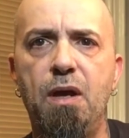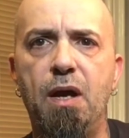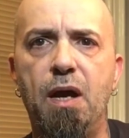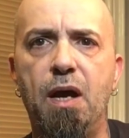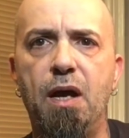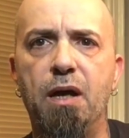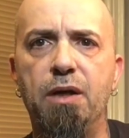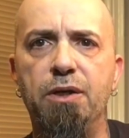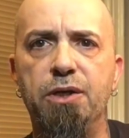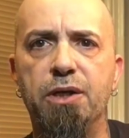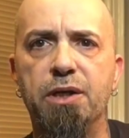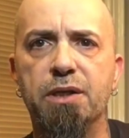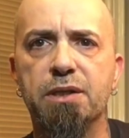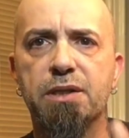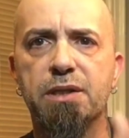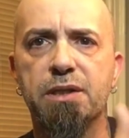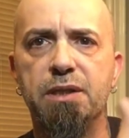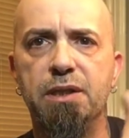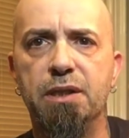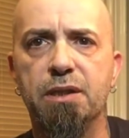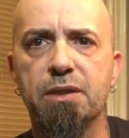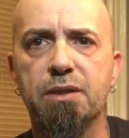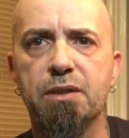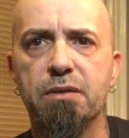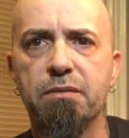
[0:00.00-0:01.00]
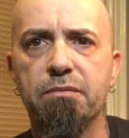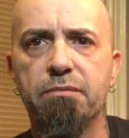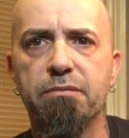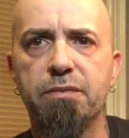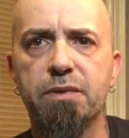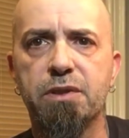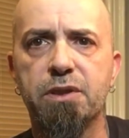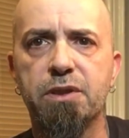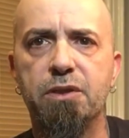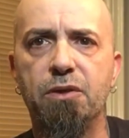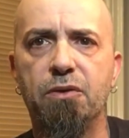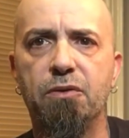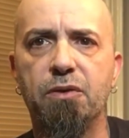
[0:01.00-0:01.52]
You can see it
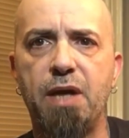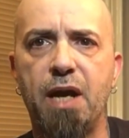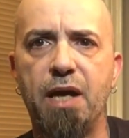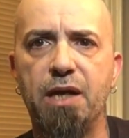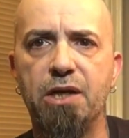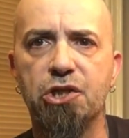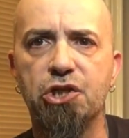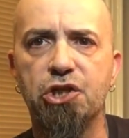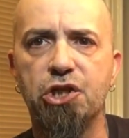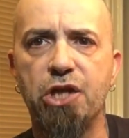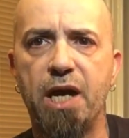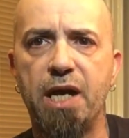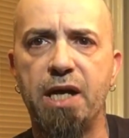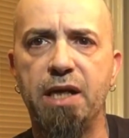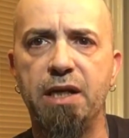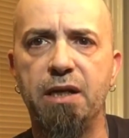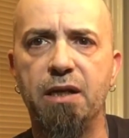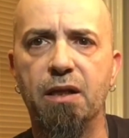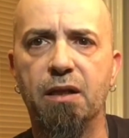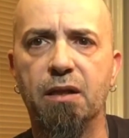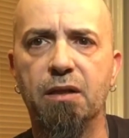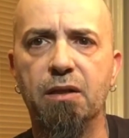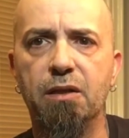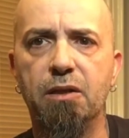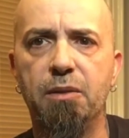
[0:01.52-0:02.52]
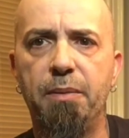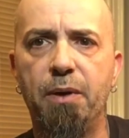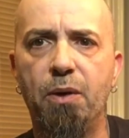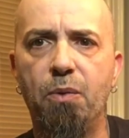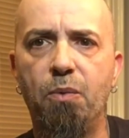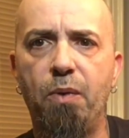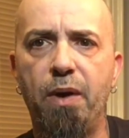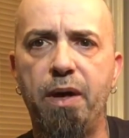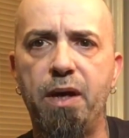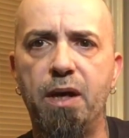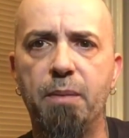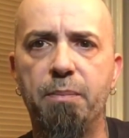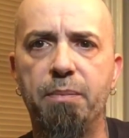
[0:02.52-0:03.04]
still kind of shiny, a little bit
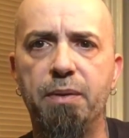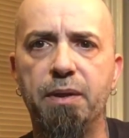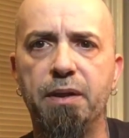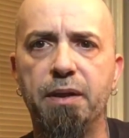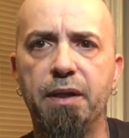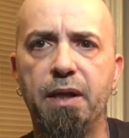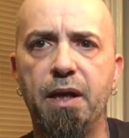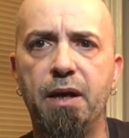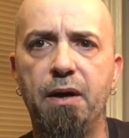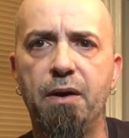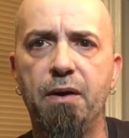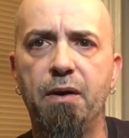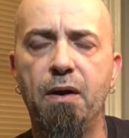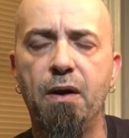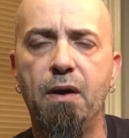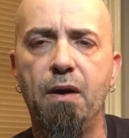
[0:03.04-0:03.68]
wet up in there.